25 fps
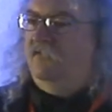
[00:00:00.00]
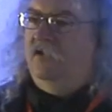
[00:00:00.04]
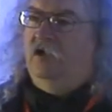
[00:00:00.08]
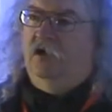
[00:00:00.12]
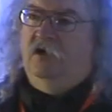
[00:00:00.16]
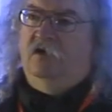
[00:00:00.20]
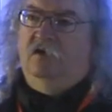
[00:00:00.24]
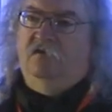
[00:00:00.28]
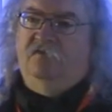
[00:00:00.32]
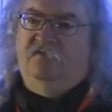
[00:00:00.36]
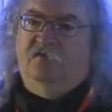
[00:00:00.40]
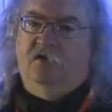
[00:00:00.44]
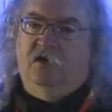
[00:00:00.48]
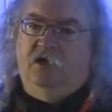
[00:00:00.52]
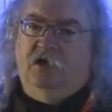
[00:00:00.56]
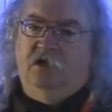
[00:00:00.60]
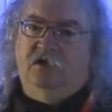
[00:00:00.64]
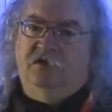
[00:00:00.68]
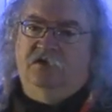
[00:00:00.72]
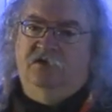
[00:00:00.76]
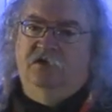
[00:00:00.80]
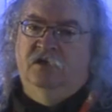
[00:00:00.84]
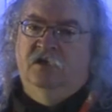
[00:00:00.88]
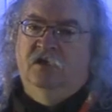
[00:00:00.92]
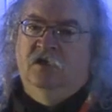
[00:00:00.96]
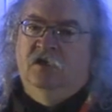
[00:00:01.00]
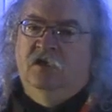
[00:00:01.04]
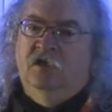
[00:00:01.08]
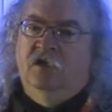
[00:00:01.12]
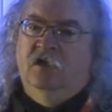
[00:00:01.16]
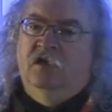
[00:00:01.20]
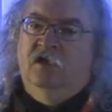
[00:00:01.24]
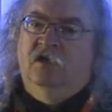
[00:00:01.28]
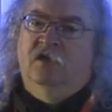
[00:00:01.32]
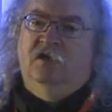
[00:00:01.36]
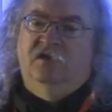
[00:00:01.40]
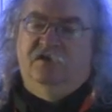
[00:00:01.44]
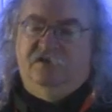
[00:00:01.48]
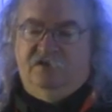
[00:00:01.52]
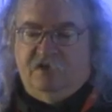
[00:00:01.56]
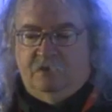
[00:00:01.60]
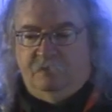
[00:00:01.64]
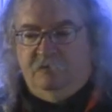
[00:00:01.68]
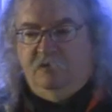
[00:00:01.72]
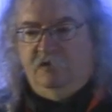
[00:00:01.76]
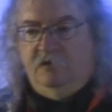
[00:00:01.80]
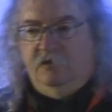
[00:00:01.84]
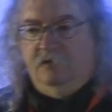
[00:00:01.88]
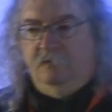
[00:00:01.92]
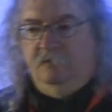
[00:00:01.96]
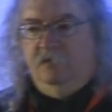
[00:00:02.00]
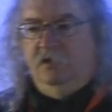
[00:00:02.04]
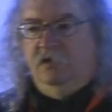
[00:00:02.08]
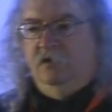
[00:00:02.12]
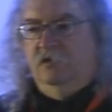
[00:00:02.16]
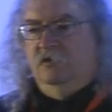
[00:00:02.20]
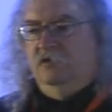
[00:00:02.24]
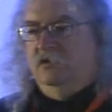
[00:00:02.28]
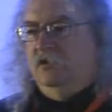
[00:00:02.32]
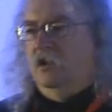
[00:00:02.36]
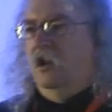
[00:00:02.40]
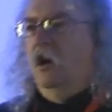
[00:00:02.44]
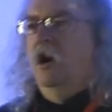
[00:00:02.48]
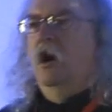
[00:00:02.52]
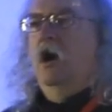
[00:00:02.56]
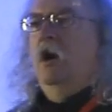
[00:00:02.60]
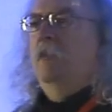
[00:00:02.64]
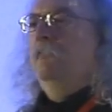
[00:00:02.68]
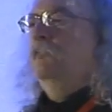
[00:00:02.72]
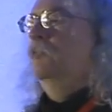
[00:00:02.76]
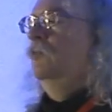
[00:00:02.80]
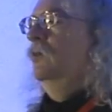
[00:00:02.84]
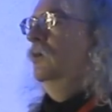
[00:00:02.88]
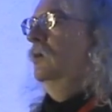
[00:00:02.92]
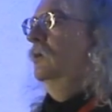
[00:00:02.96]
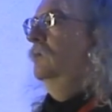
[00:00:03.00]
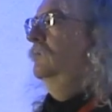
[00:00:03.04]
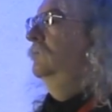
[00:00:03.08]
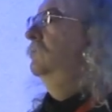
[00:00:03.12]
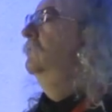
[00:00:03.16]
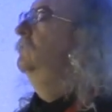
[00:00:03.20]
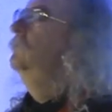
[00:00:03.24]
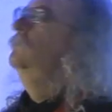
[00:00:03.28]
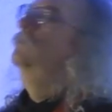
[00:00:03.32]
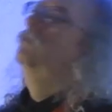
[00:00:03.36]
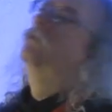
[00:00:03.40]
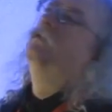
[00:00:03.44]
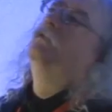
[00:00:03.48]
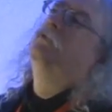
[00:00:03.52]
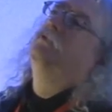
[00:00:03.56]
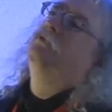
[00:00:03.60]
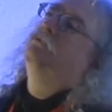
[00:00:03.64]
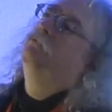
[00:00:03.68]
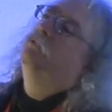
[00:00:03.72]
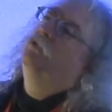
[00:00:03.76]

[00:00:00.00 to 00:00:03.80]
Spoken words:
Firefox, some of them use Opera, who knows